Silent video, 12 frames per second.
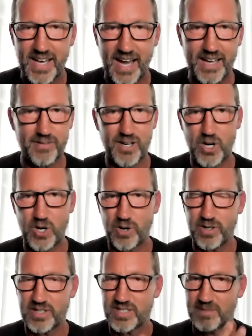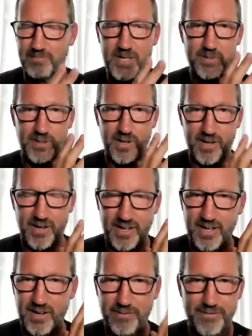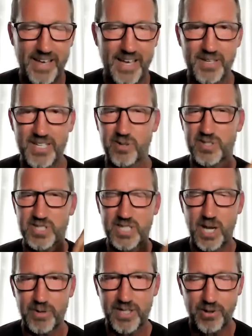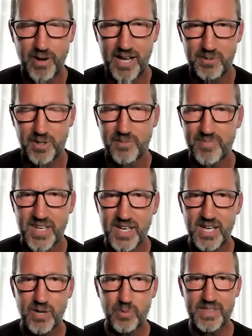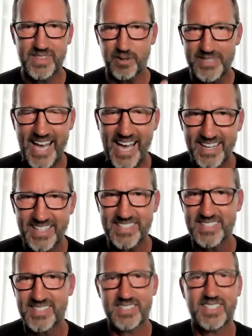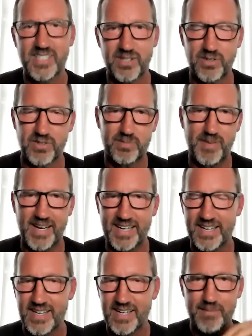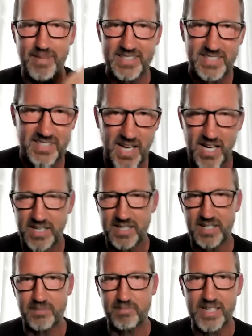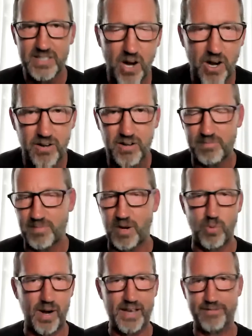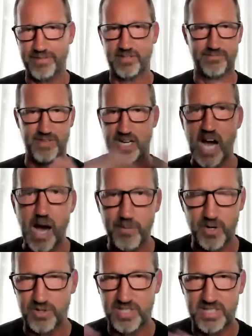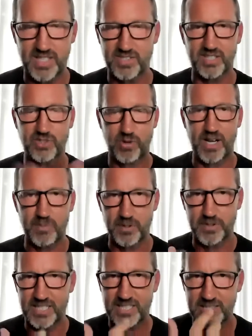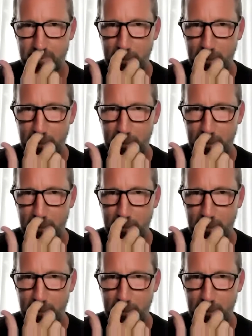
I have learned some people our, in our family are so incredible with their talent and skills. My my son and my daughter and my wife is phenomenal. She does incredible things.